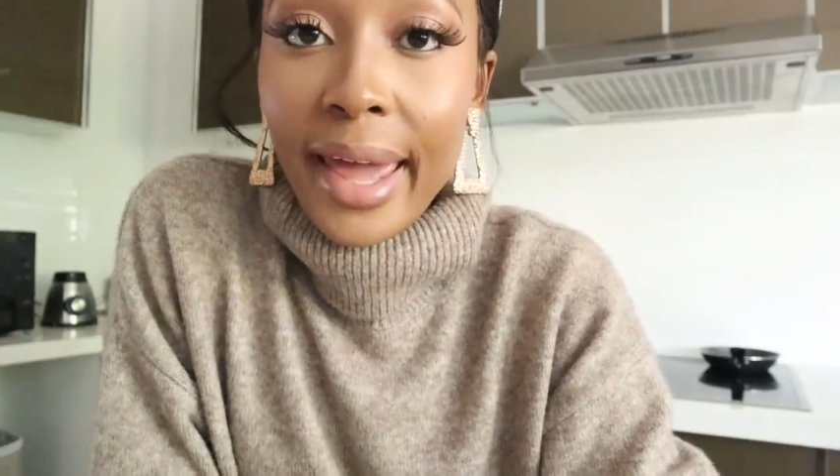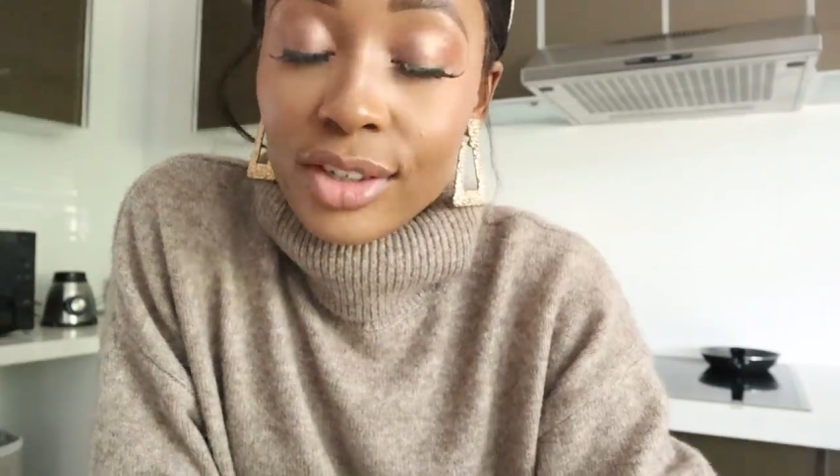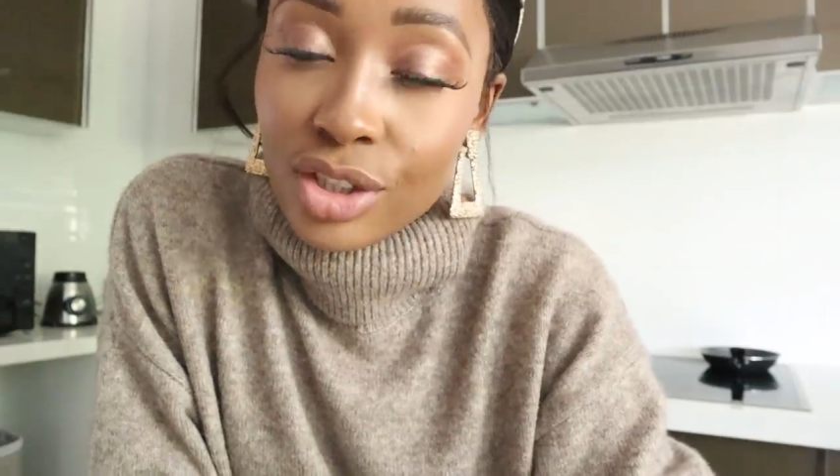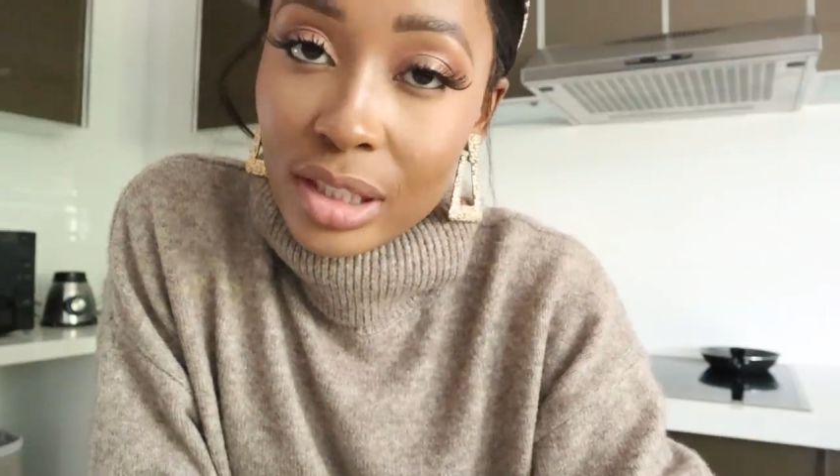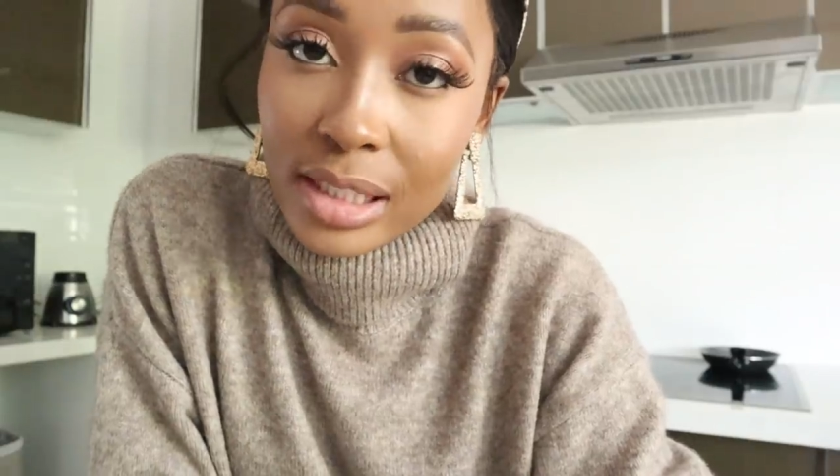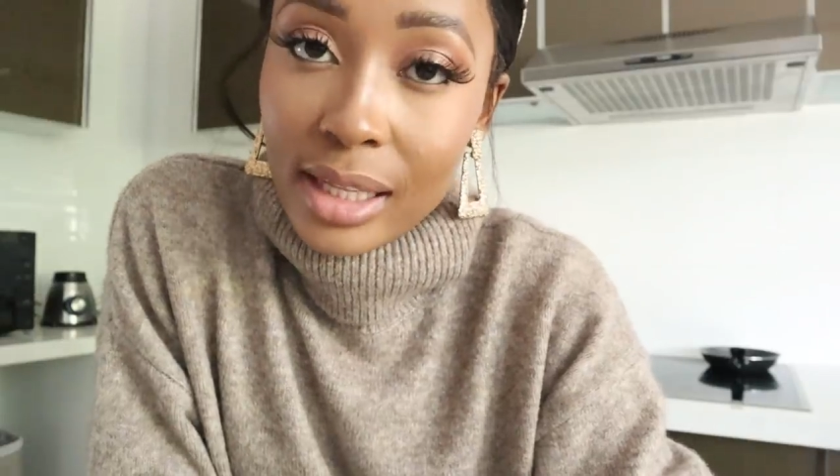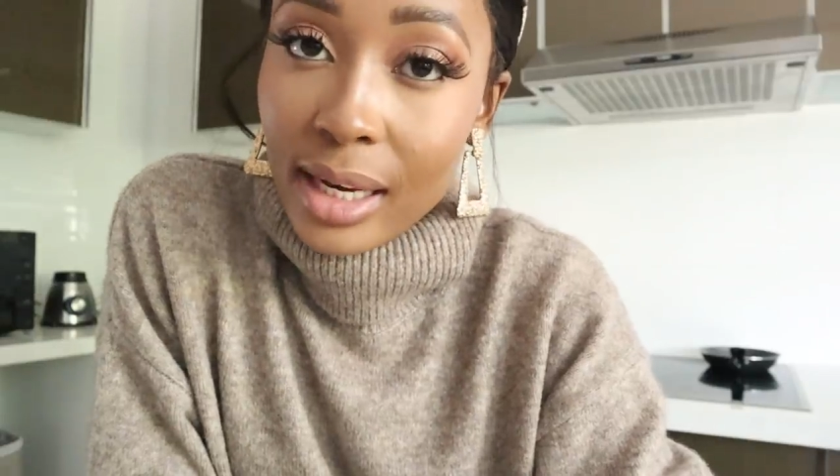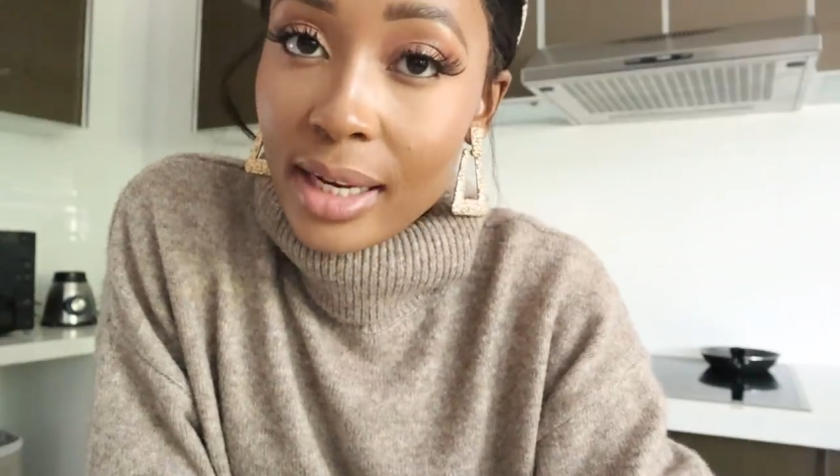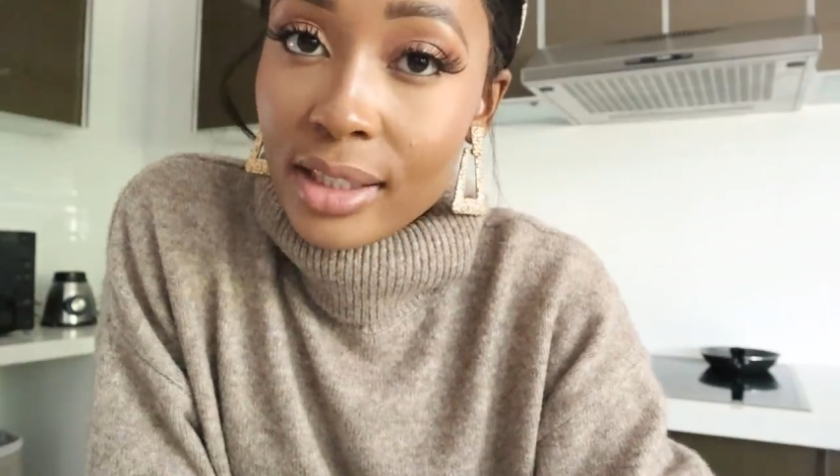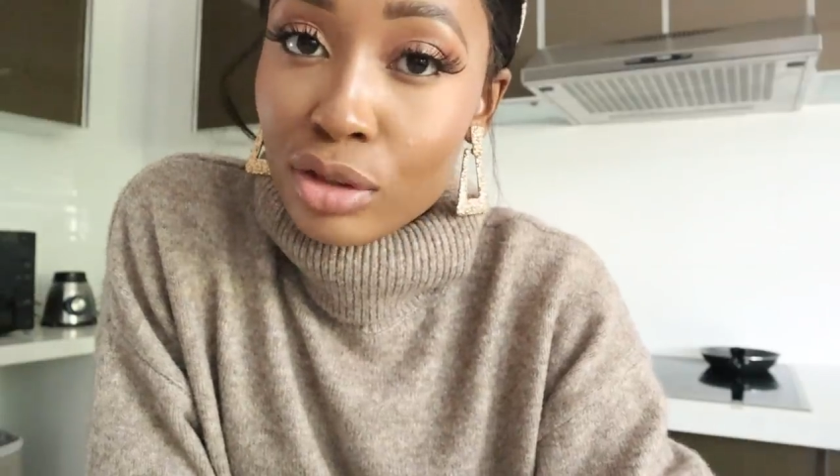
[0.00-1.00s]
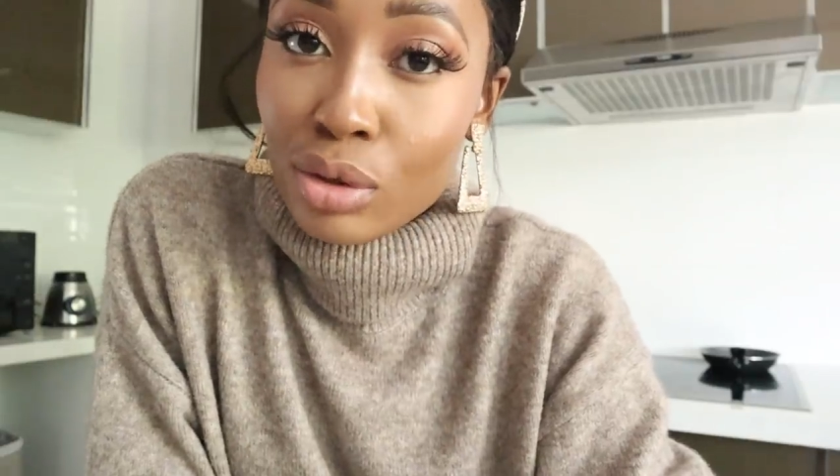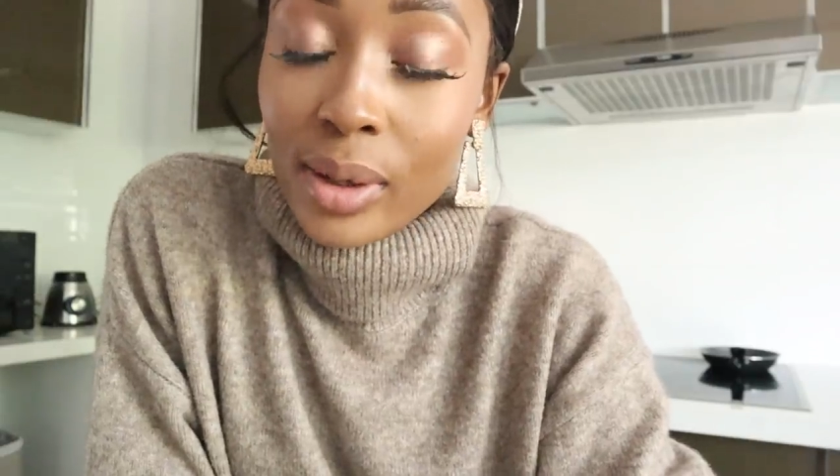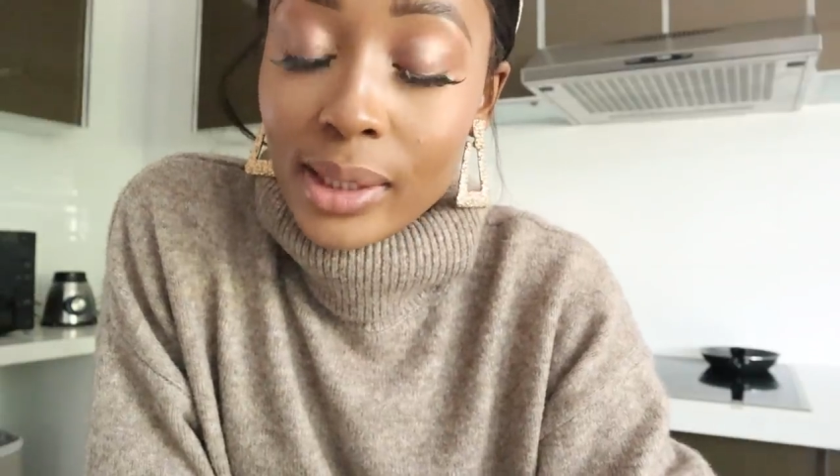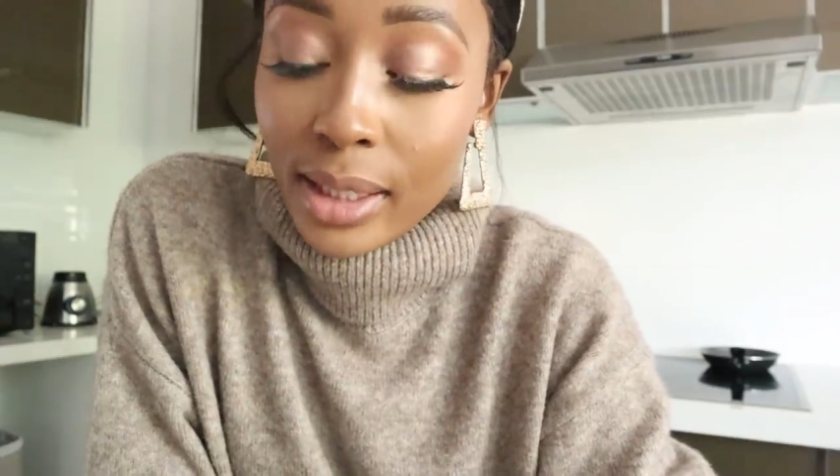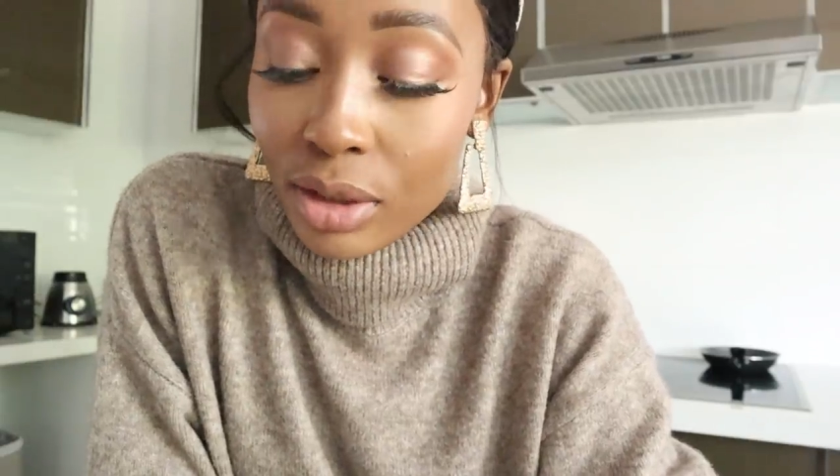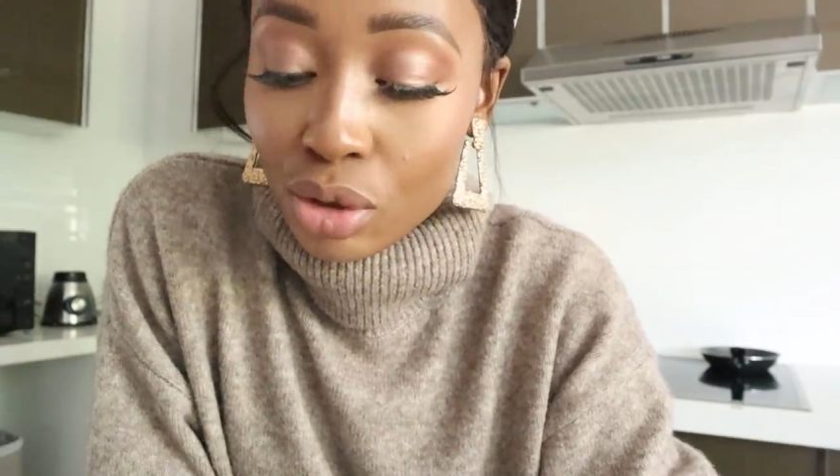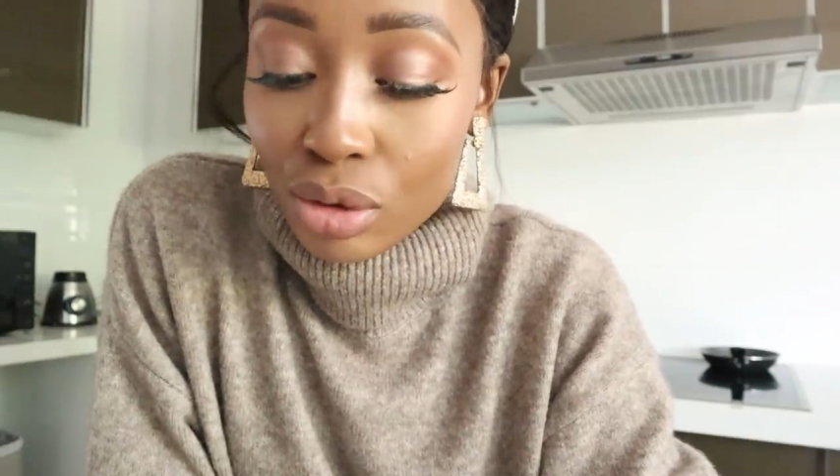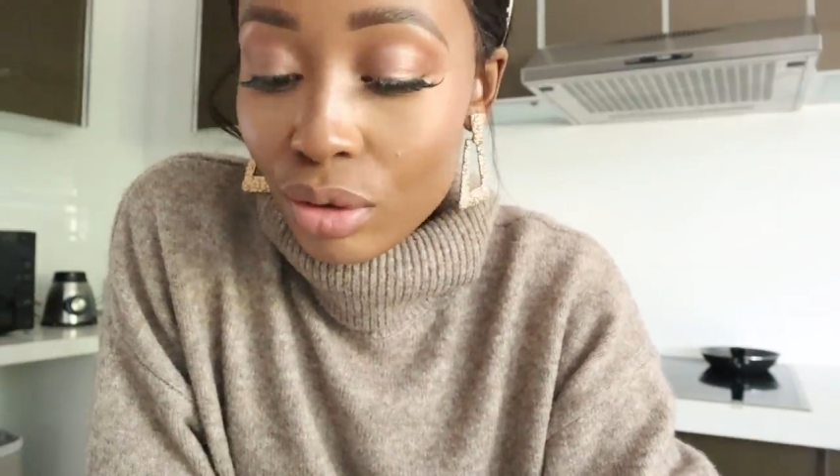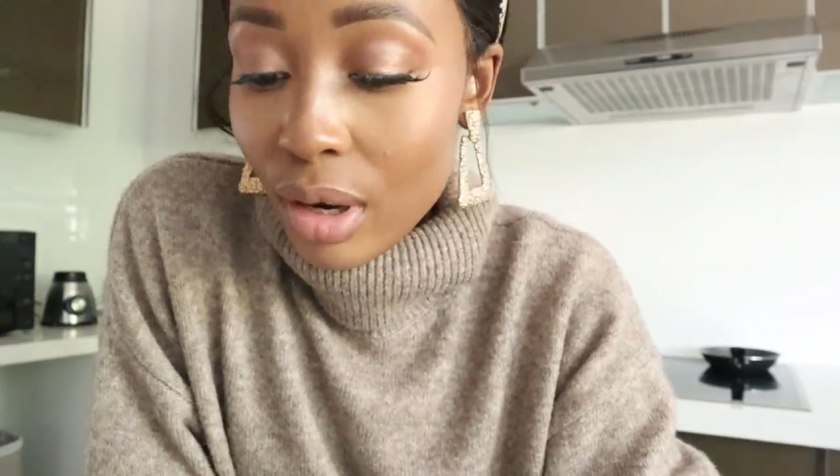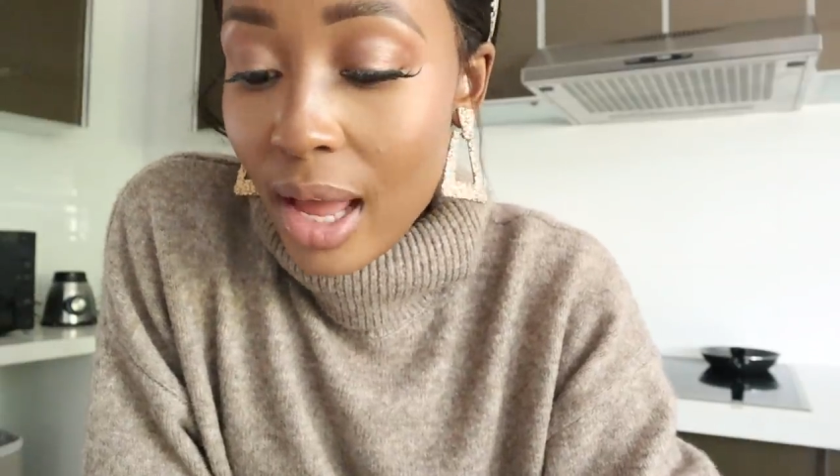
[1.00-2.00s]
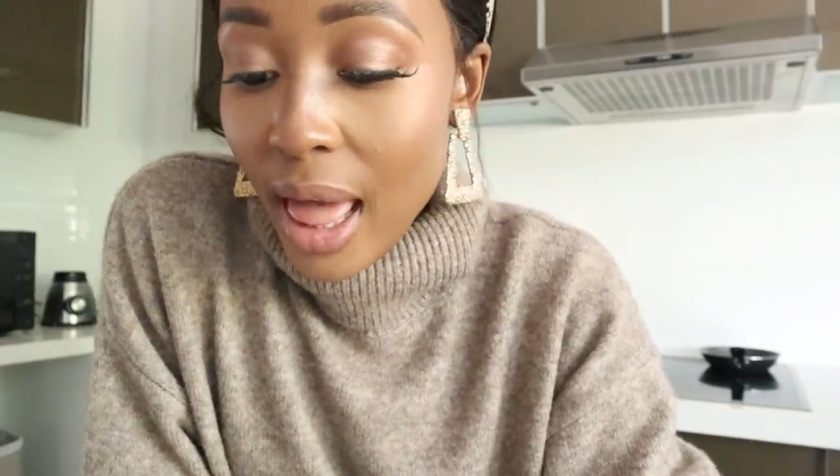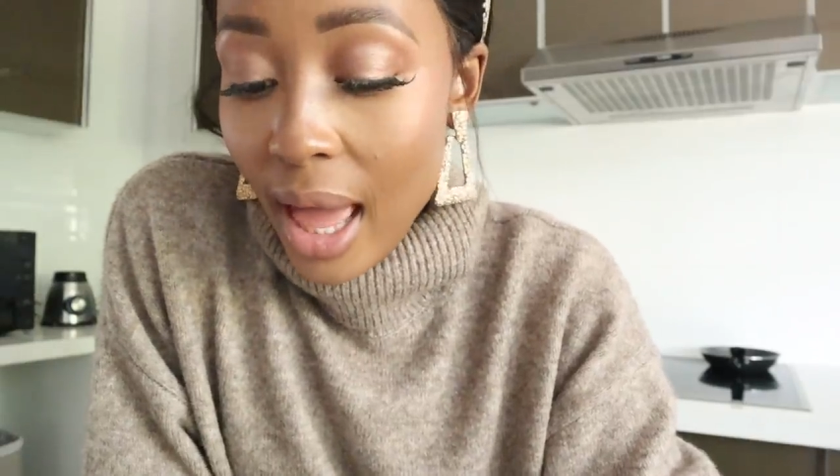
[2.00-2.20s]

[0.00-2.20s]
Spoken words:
urgent that I need to attend to,